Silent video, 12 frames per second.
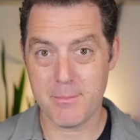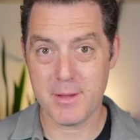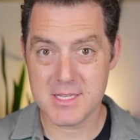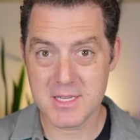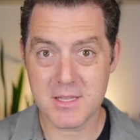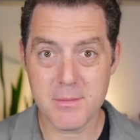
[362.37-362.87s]

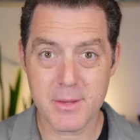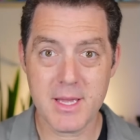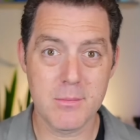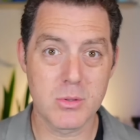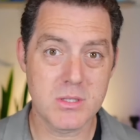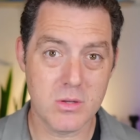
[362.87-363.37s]
basically being
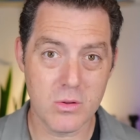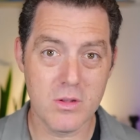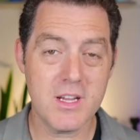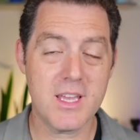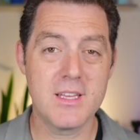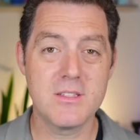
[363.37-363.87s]
able to
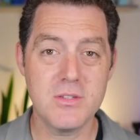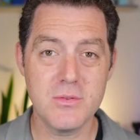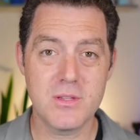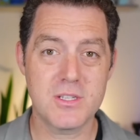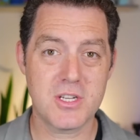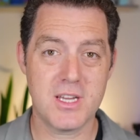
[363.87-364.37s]
look into
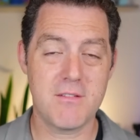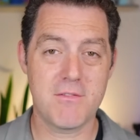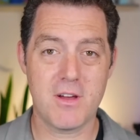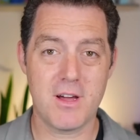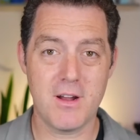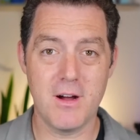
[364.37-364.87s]
the chain of
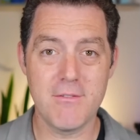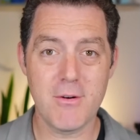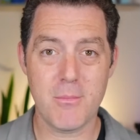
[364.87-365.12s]
thought of a